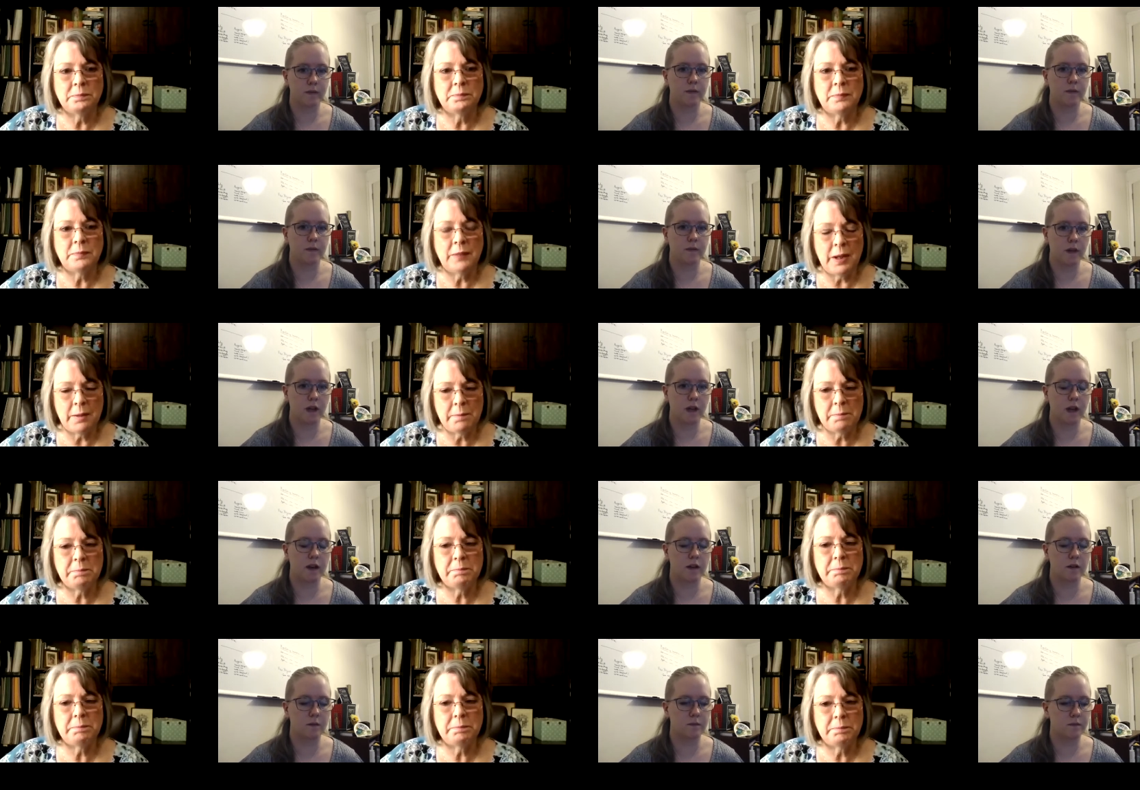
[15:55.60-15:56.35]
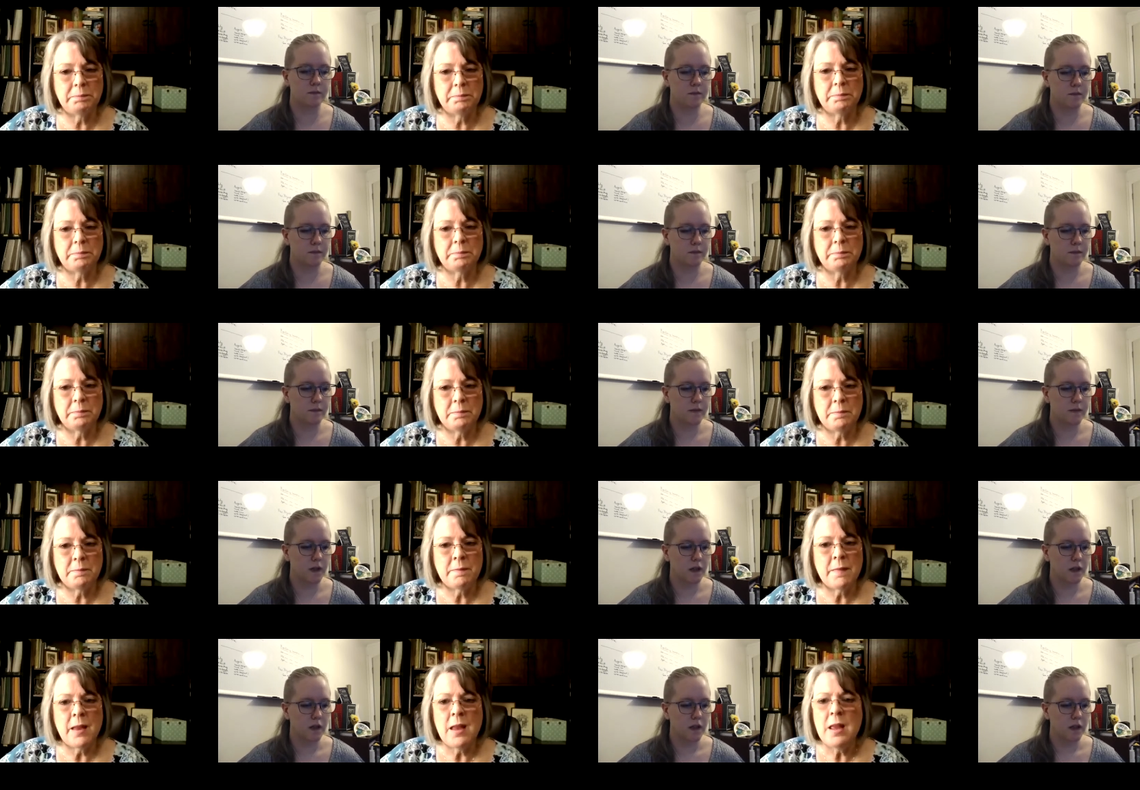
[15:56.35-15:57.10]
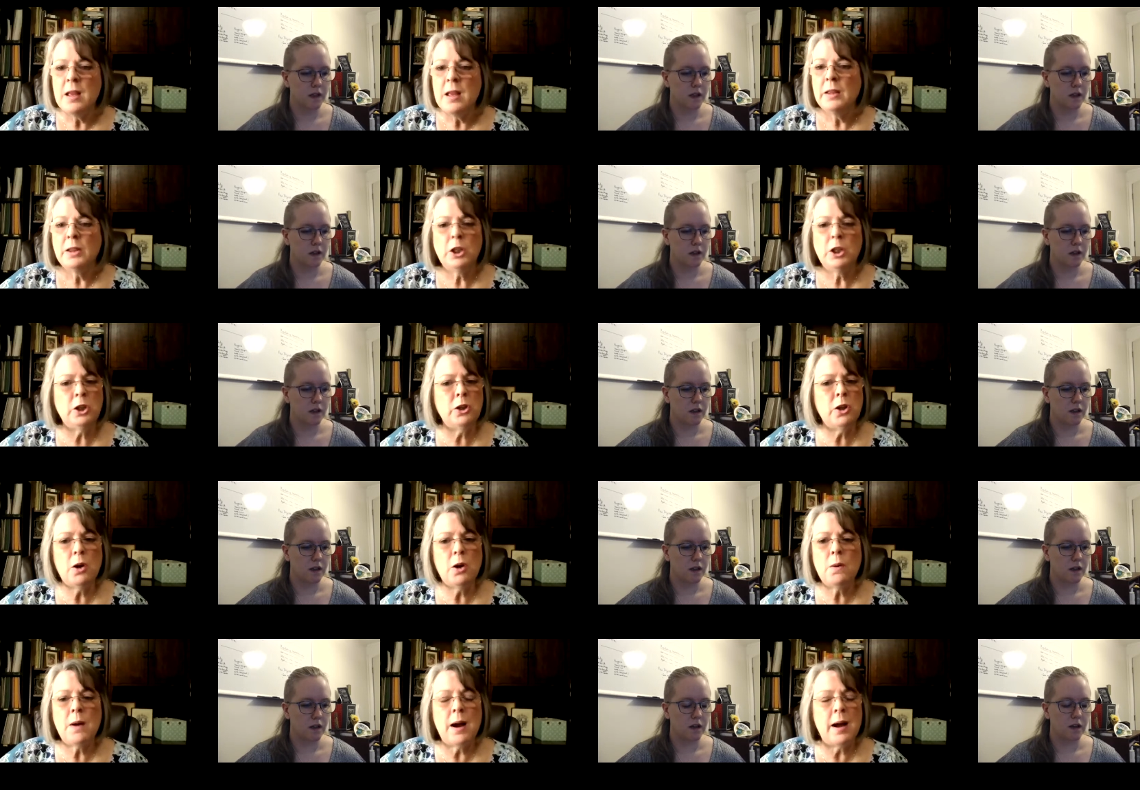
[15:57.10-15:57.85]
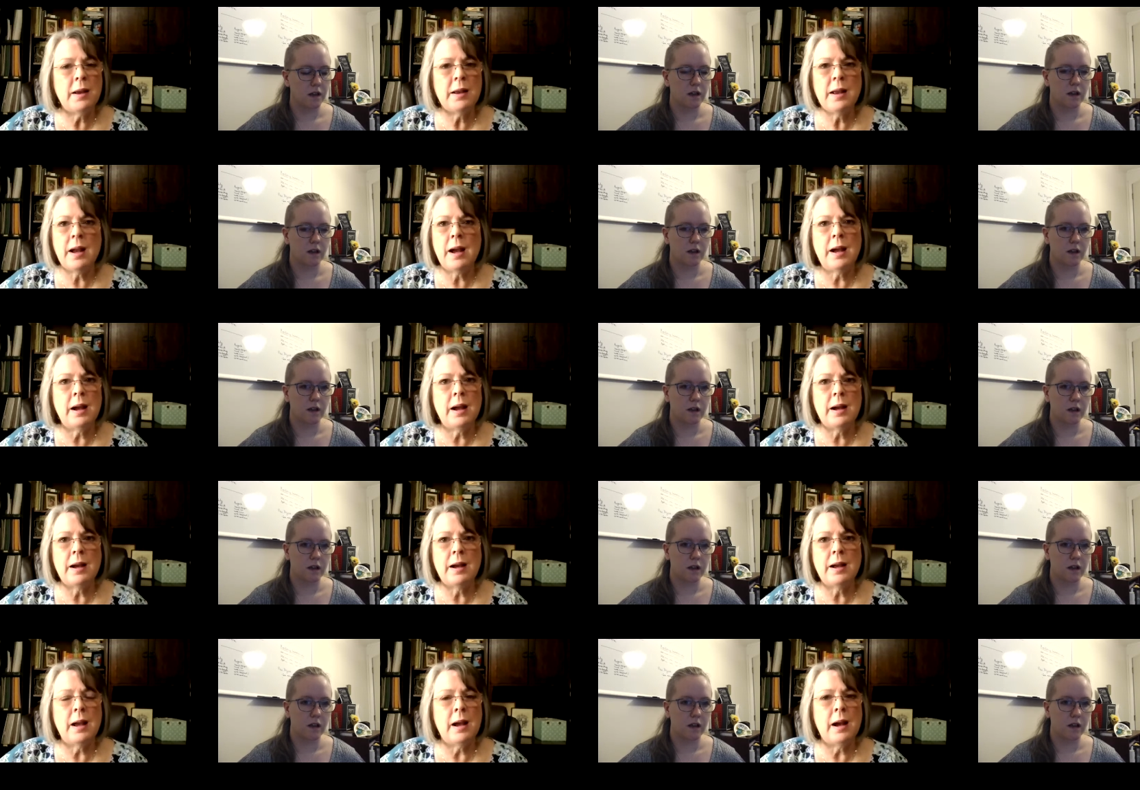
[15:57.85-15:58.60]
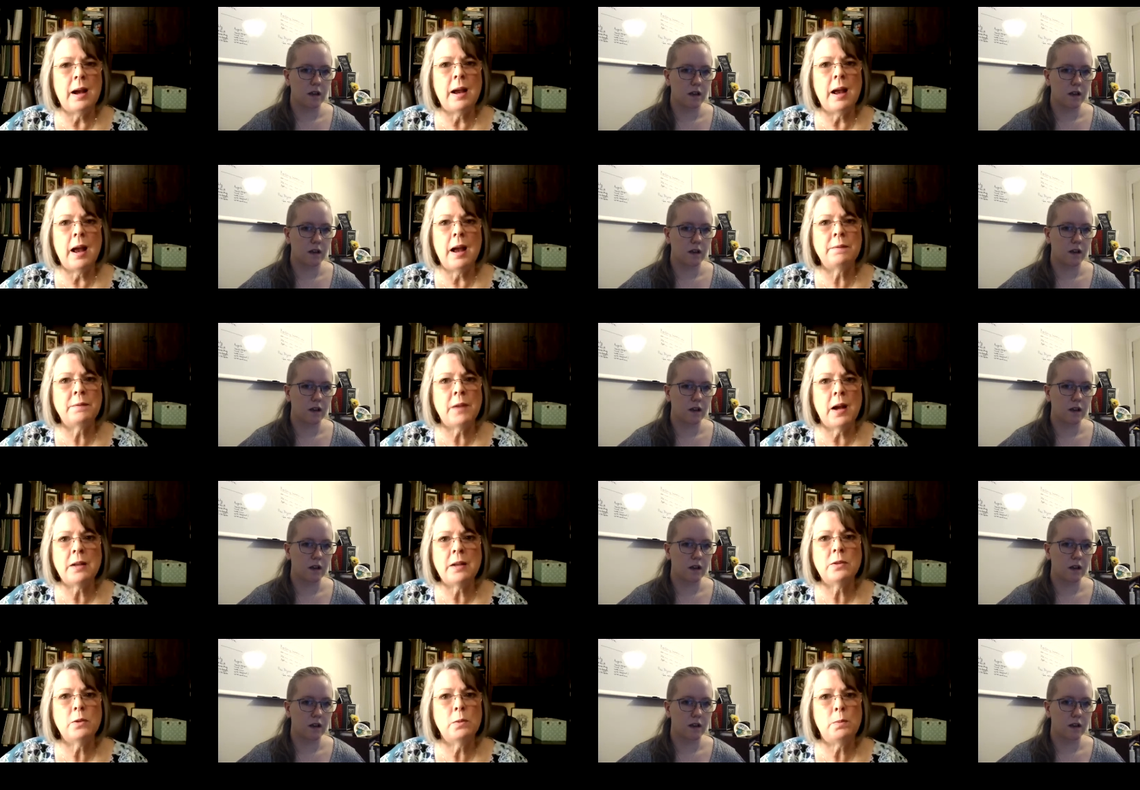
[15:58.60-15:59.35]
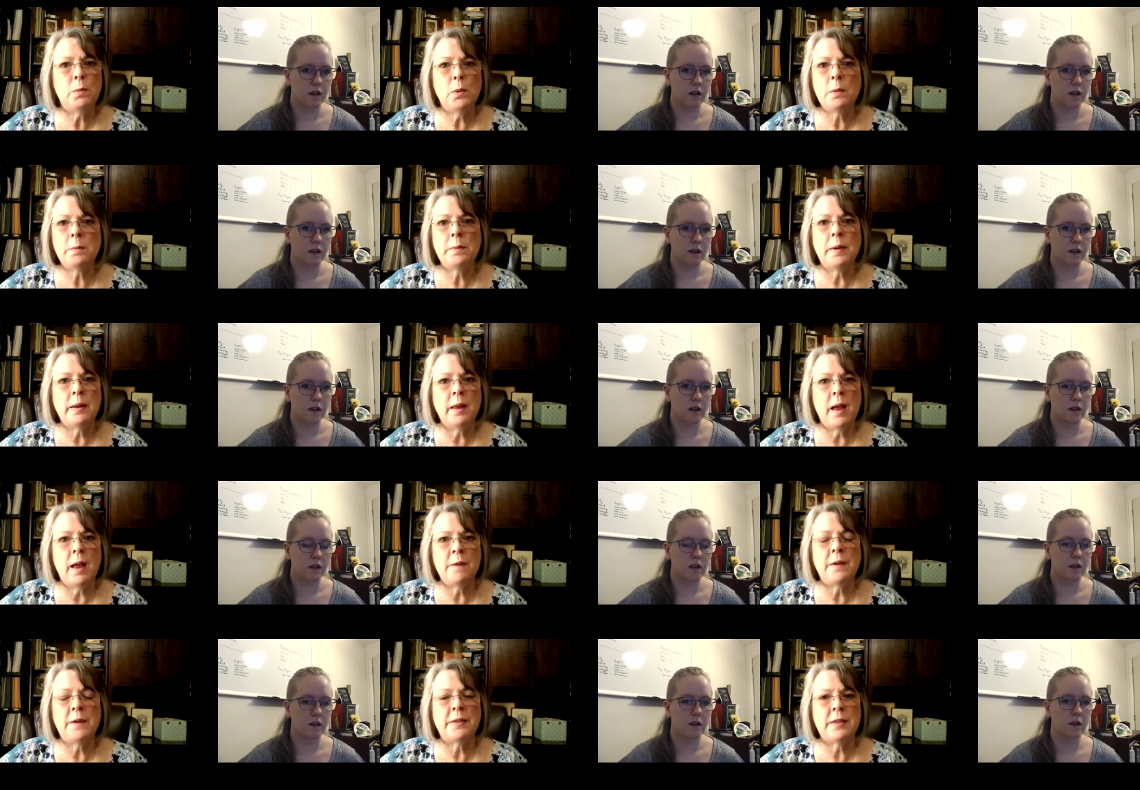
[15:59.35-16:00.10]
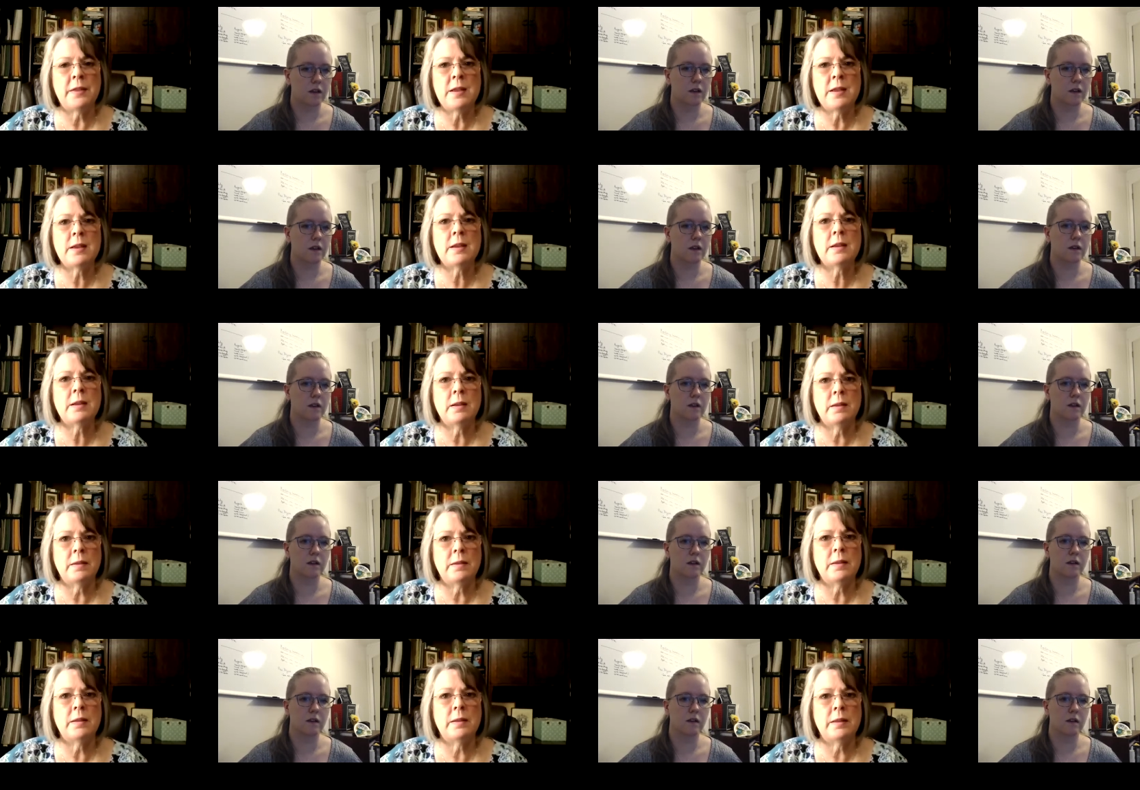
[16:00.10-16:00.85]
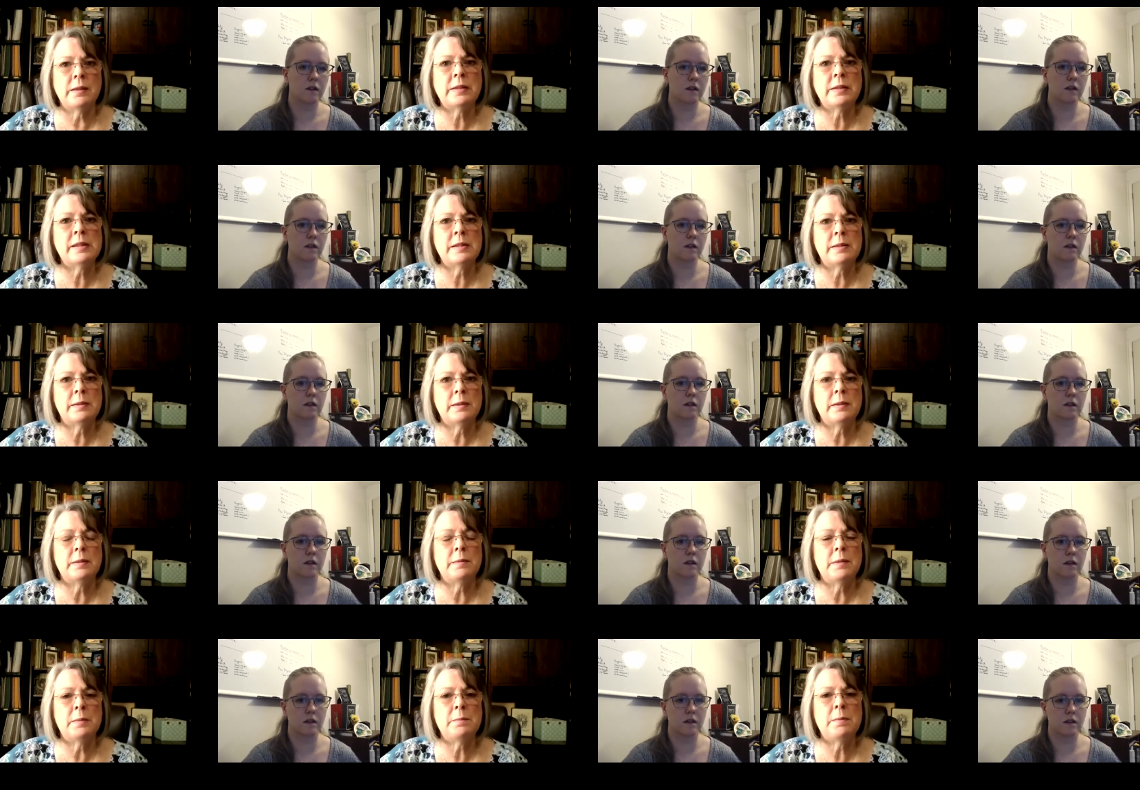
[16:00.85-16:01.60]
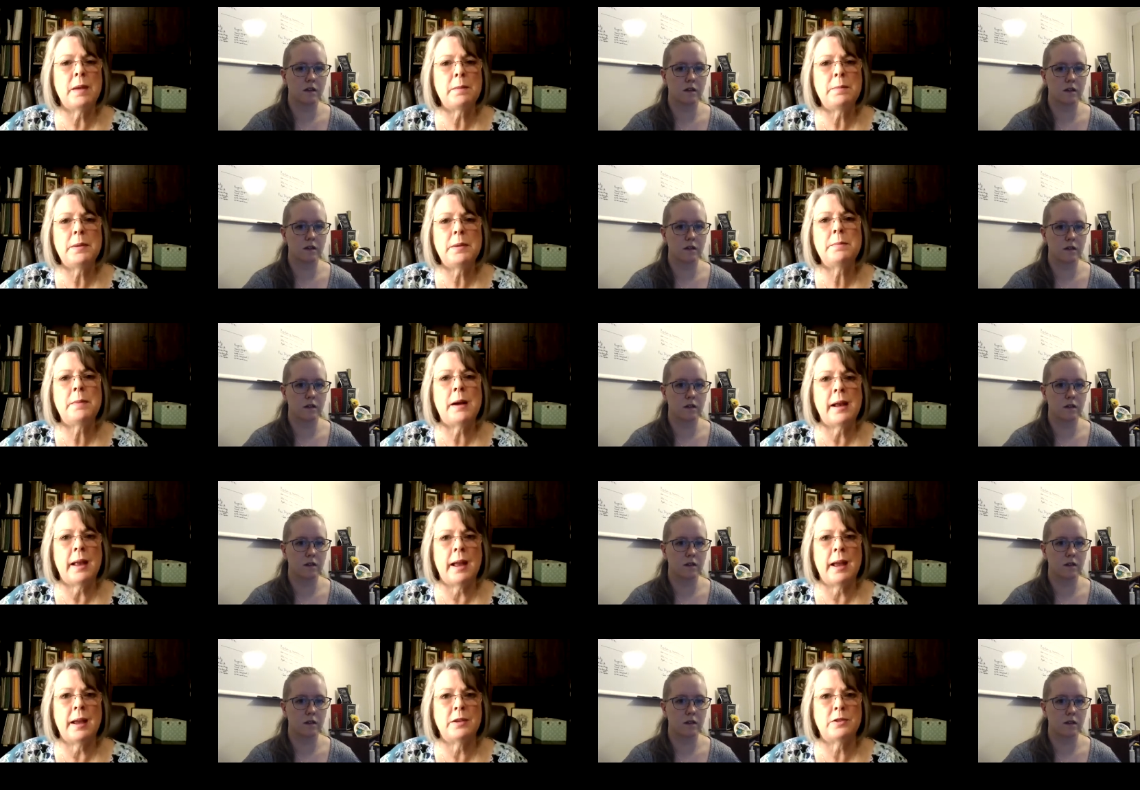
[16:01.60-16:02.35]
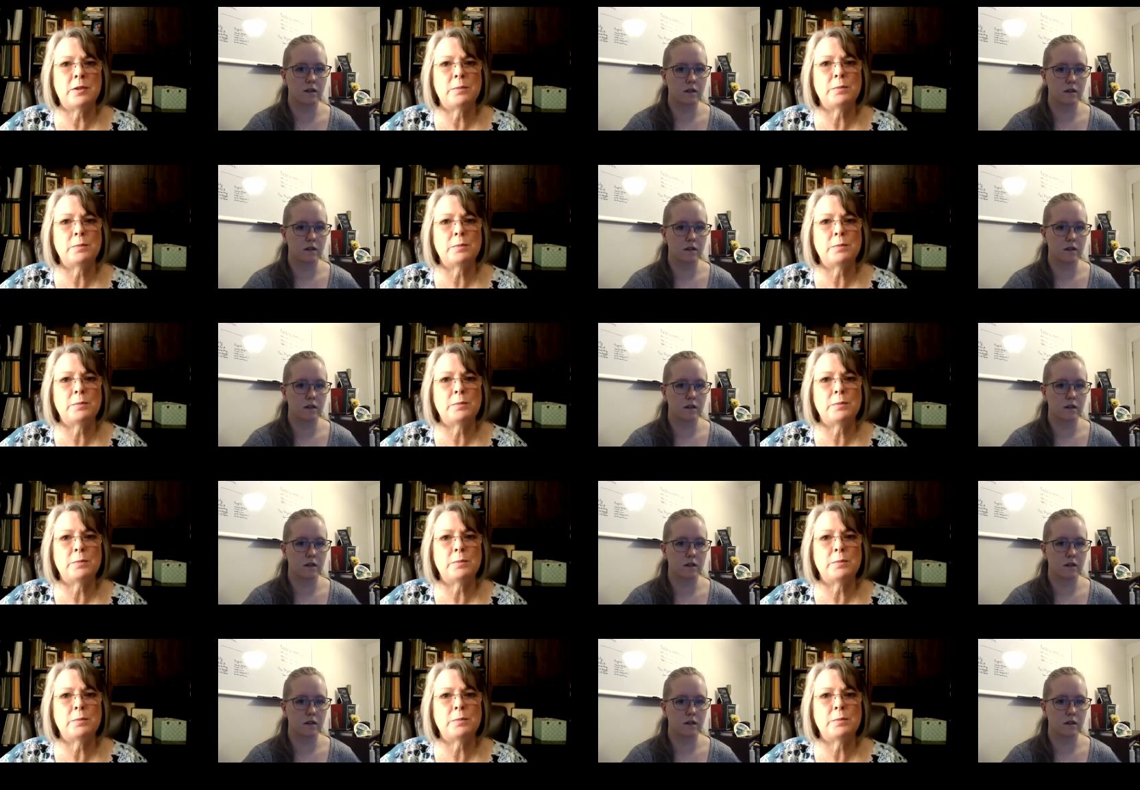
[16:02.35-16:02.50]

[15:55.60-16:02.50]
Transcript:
Speaker 1: Yeah. You know, I've gotten to a point in my life, I think it may be my age. I'm